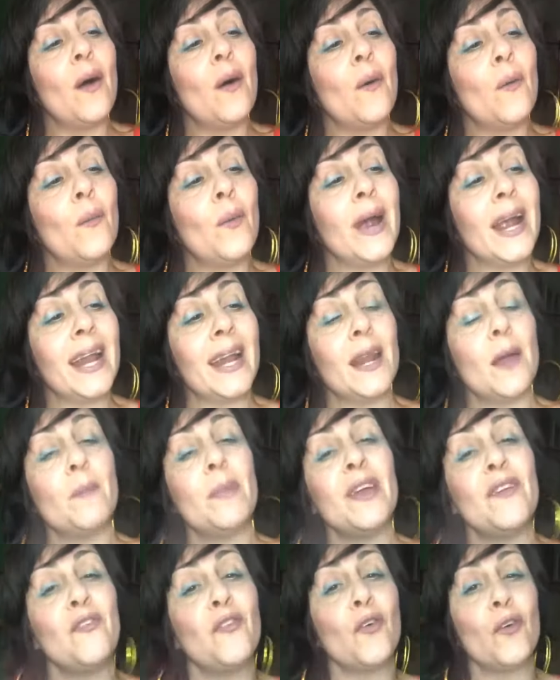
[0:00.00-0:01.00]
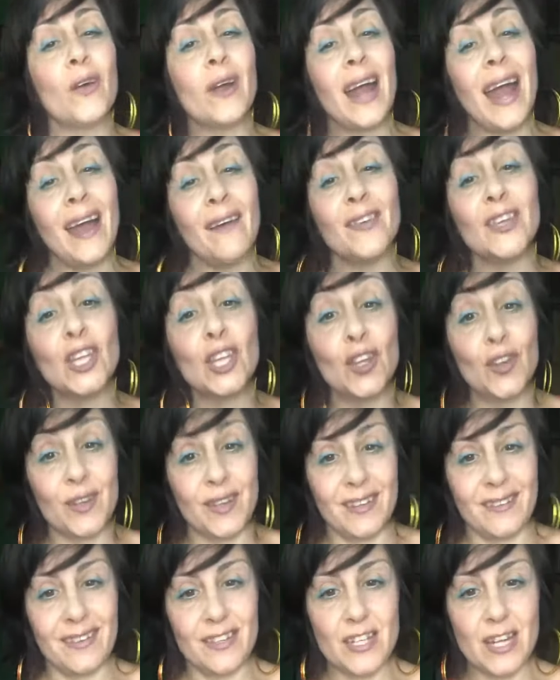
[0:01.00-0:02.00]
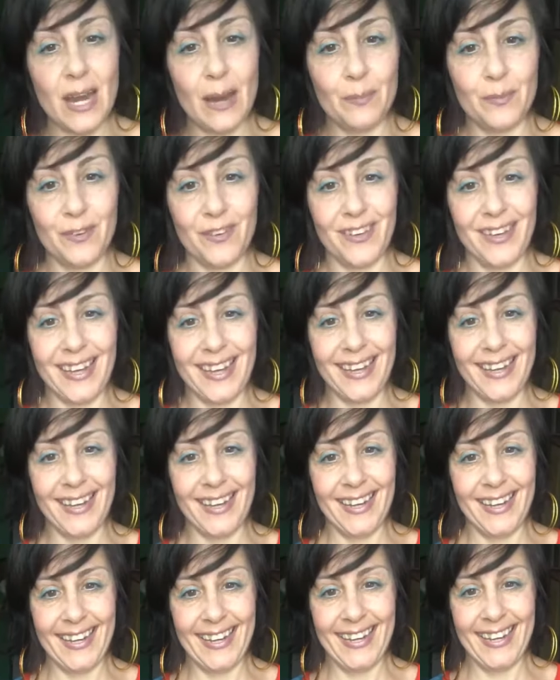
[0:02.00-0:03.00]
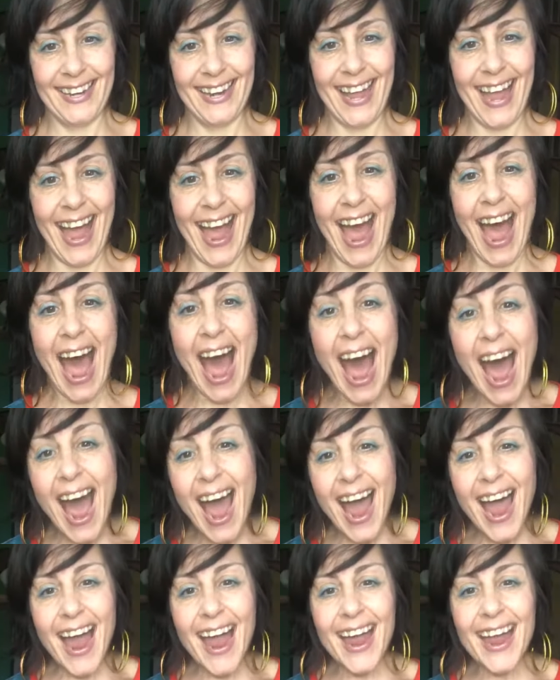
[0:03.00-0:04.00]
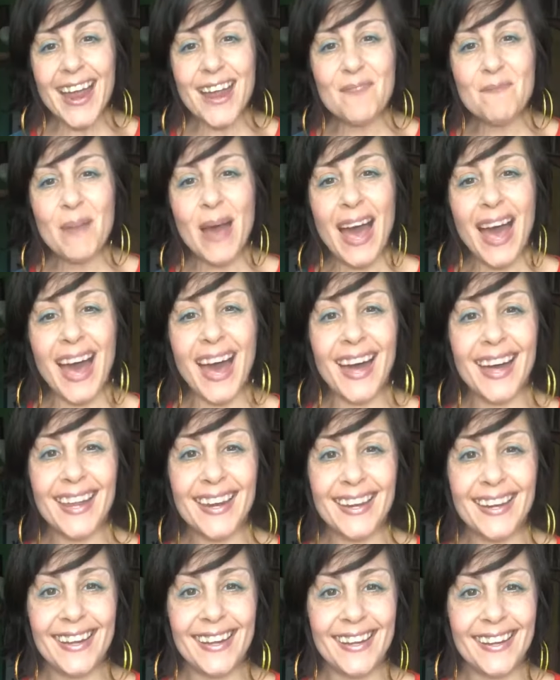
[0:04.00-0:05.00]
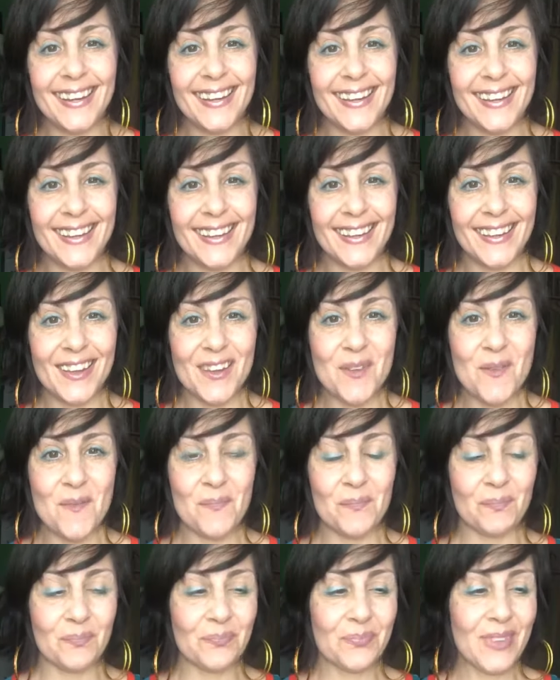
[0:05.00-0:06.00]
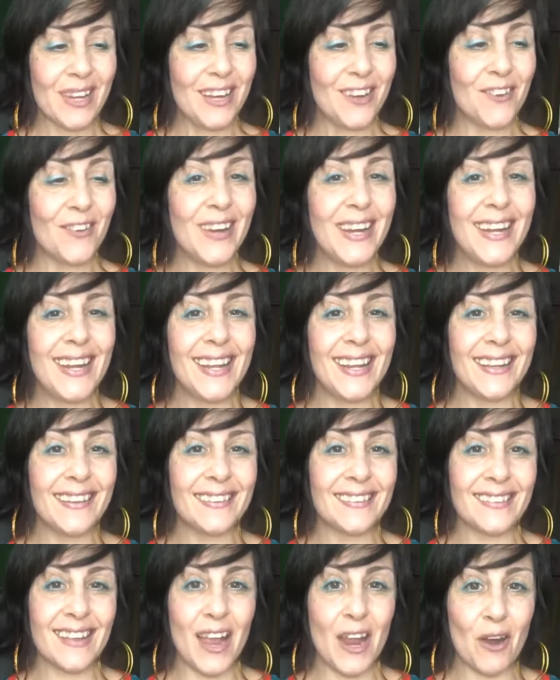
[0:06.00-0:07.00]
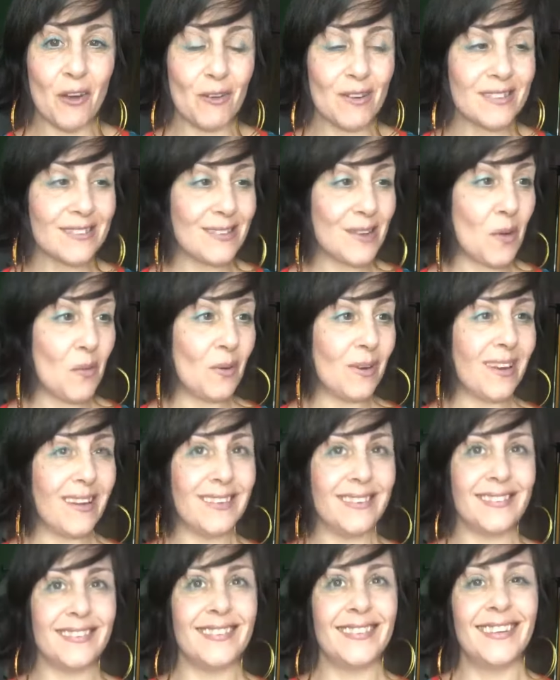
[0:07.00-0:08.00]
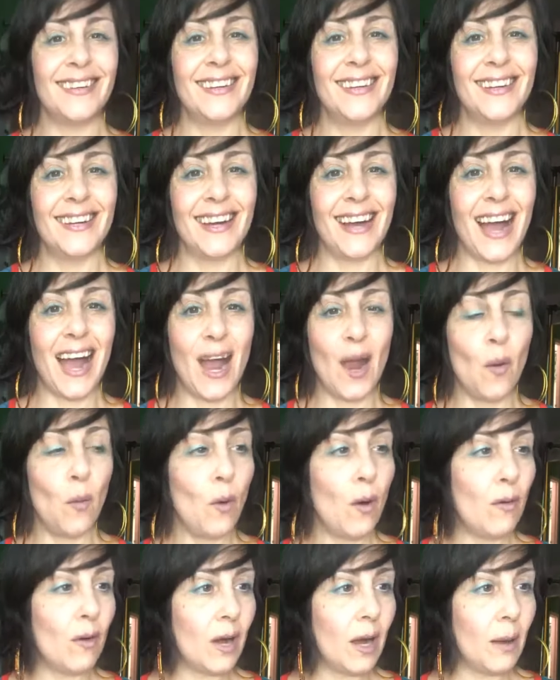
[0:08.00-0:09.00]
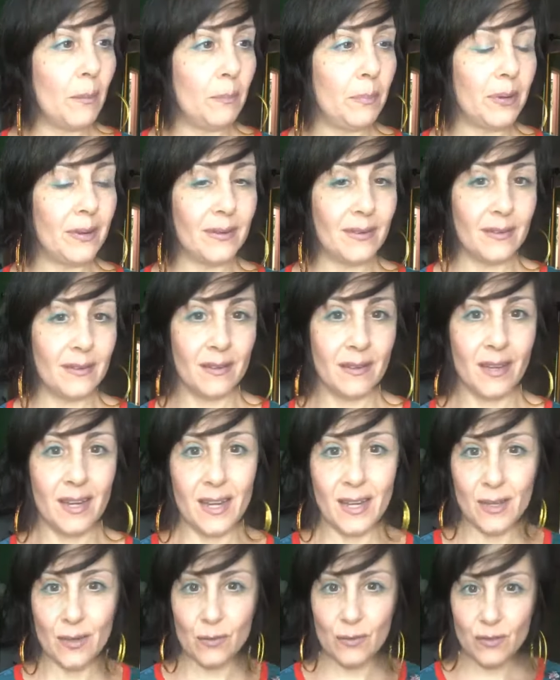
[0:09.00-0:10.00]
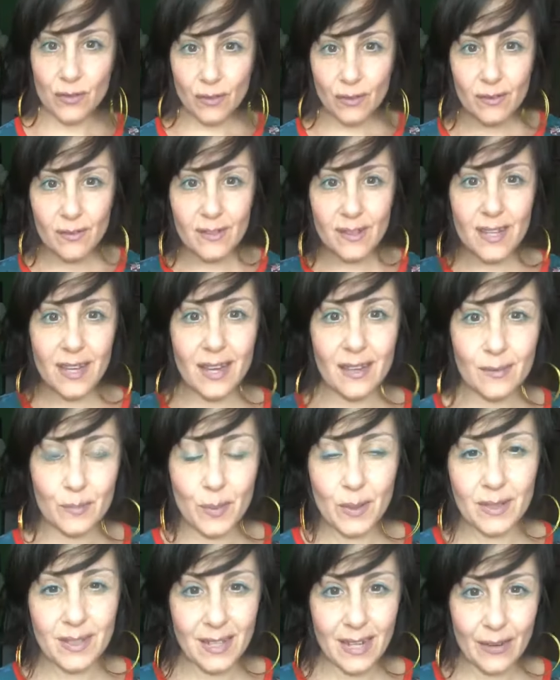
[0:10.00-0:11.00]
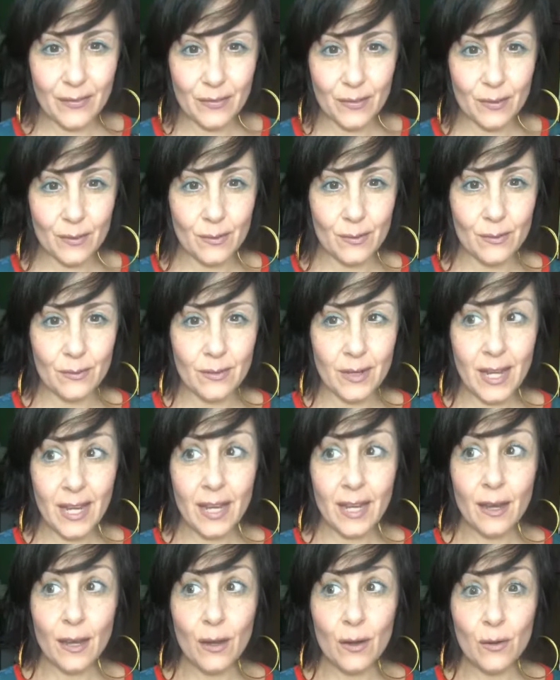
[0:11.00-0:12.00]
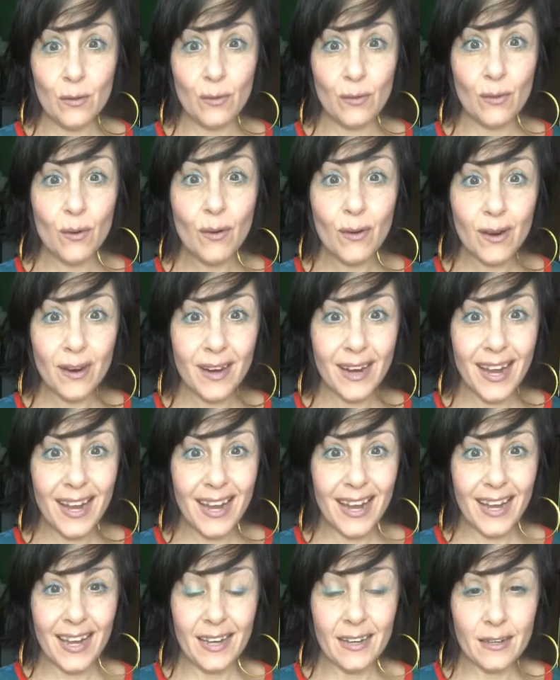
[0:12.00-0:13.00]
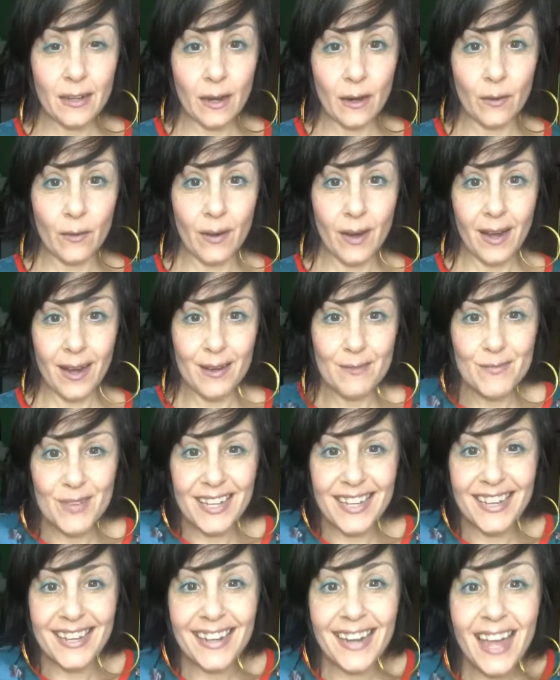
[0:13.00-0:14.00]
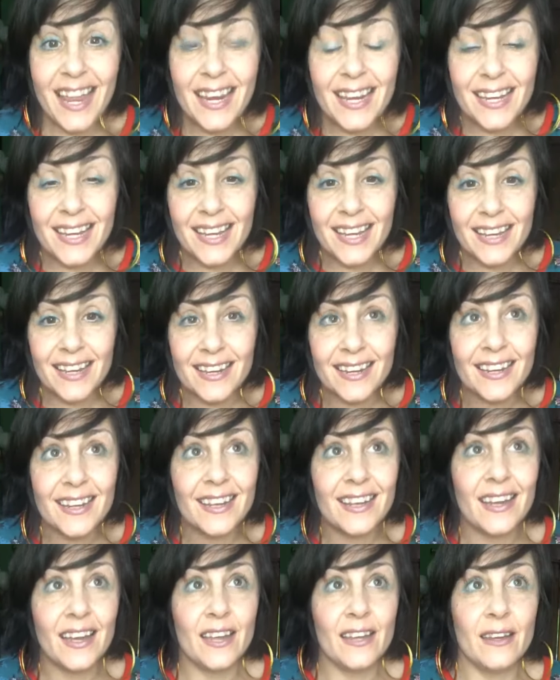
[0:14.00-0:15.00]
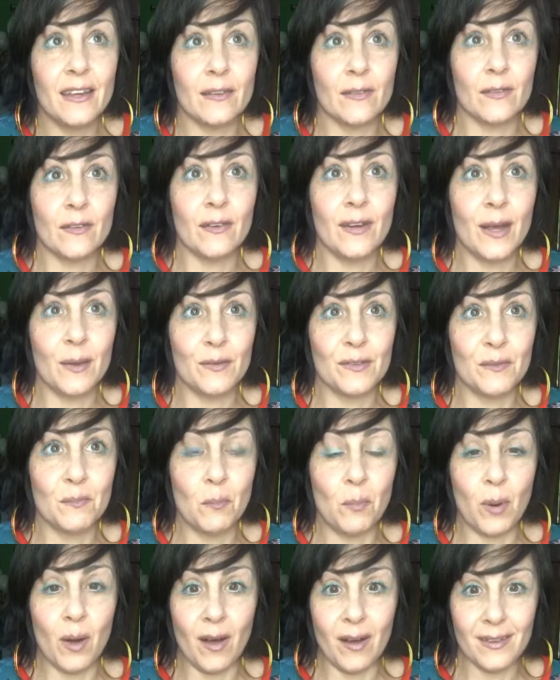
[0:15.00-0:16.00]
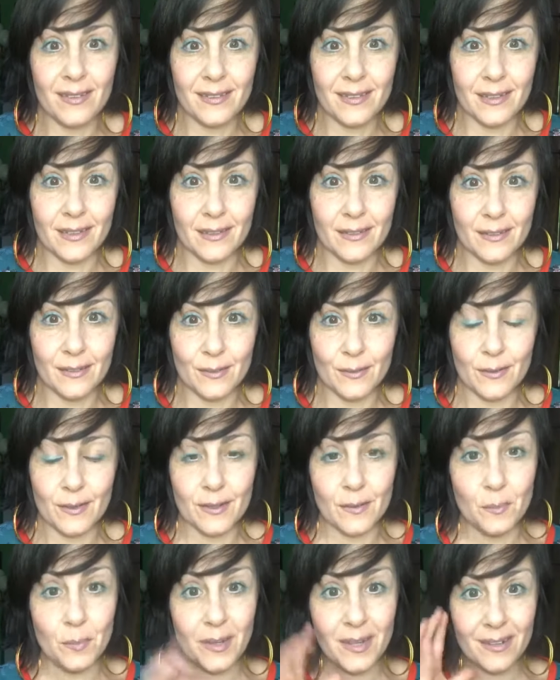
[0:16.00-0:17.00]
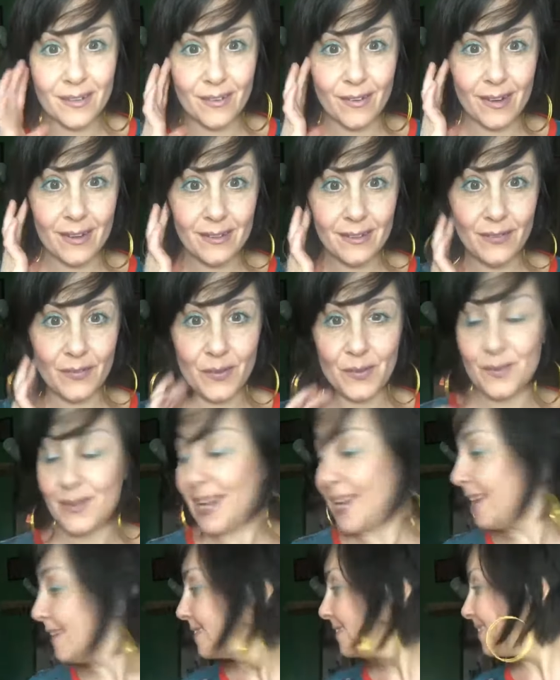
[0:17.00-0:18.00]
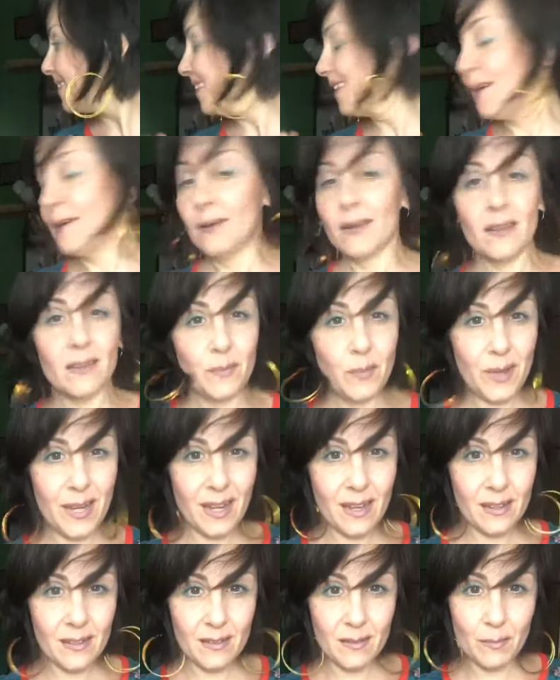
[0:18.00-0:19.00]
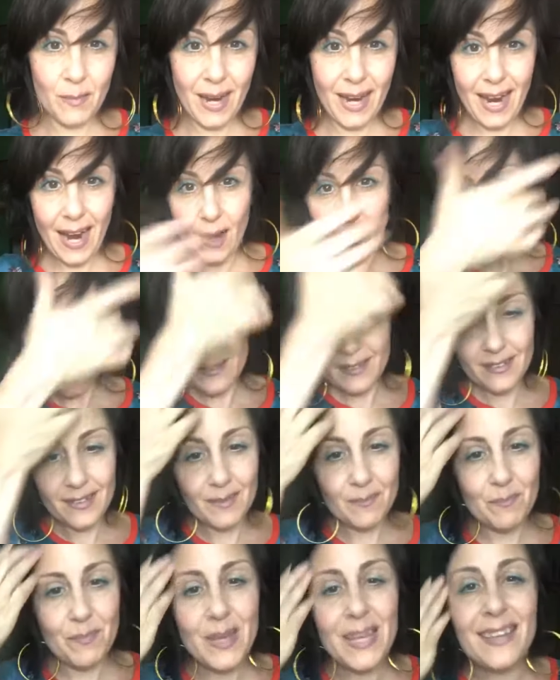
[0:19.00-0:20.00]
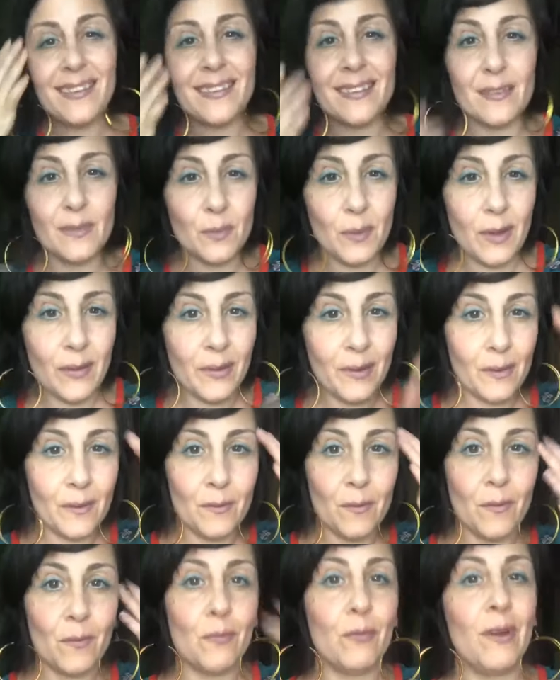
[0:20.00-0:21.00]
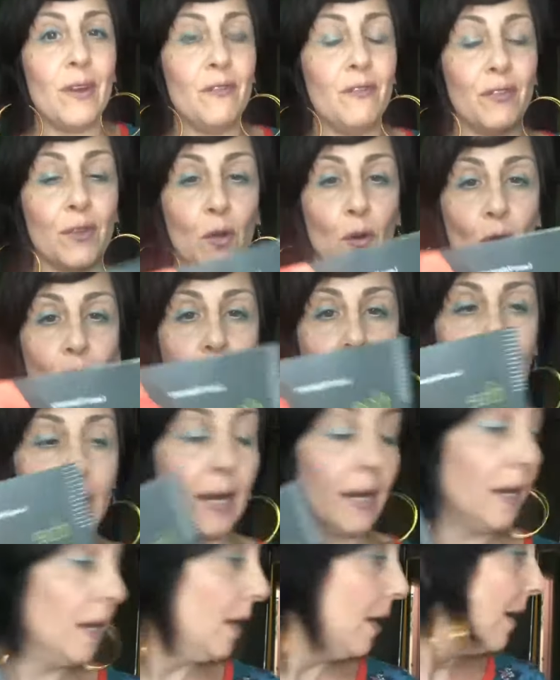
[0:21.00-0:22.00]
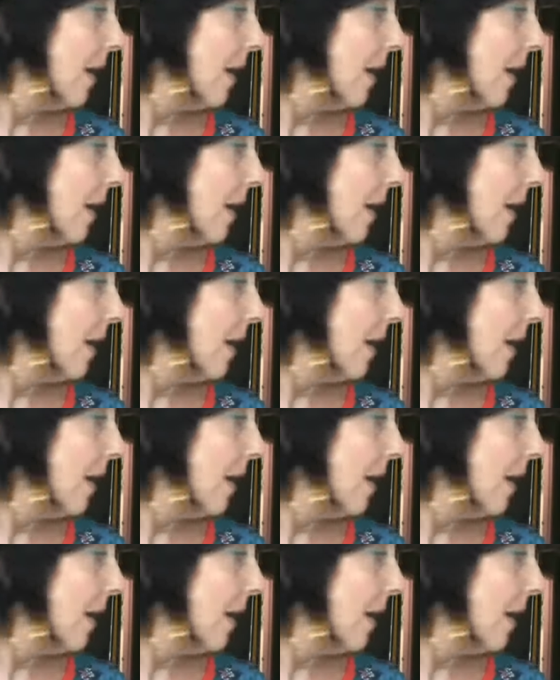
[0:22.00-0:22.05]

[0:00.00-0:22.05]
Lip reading: I haven't looked at the chapter yet. Hi, Patty. Greetings, Arizona. I woke up in New Jersey. I spent the afternoon in New York, and now I'm in Connecticut. And yesterday I was in Boston, so it's been a crazy few days. That's because my house is in pieces while they're reflooring.